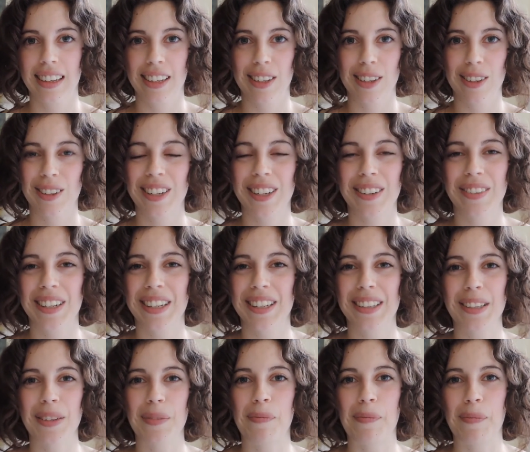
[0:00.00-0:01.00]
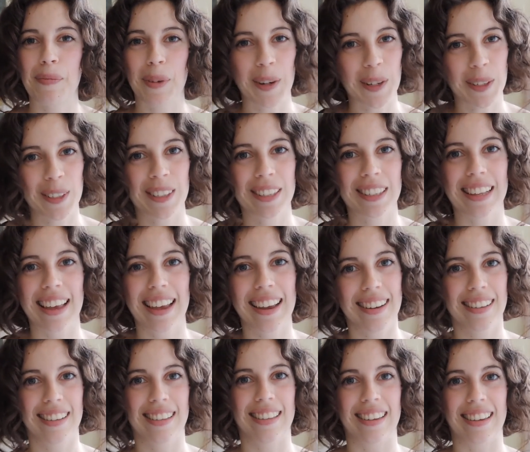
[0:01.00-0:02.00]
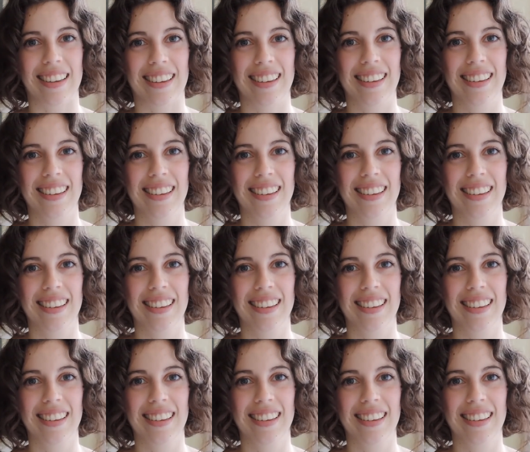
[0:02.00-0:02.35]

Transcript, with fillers: You don't even need to purchase anything.